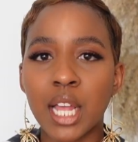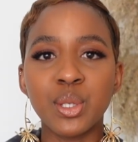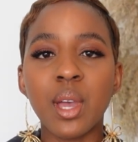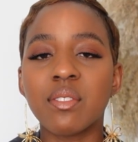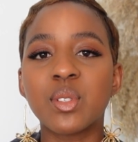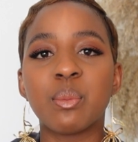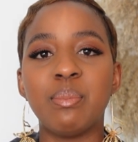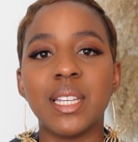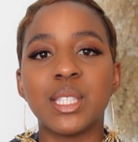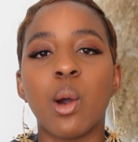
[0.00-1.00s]
I do have to
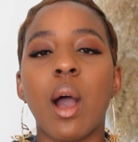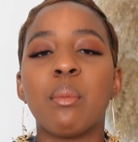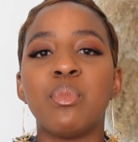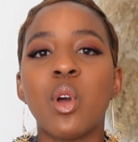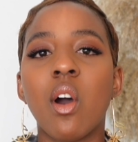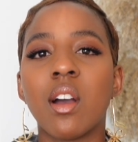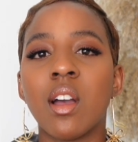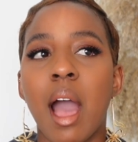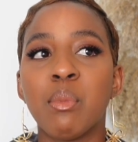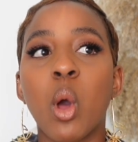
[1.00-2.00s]
admit though, I'm
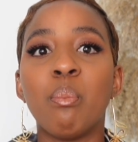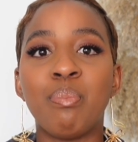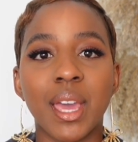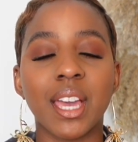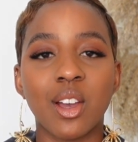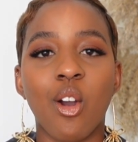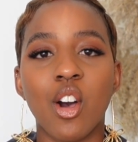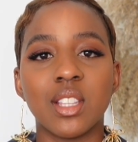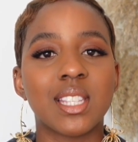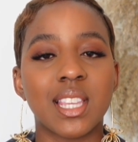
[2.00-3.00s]
not big
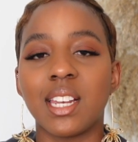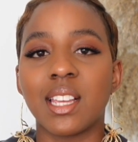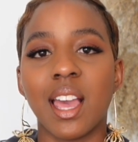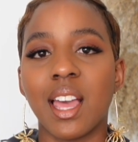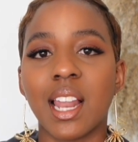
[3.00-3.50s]
on skincare.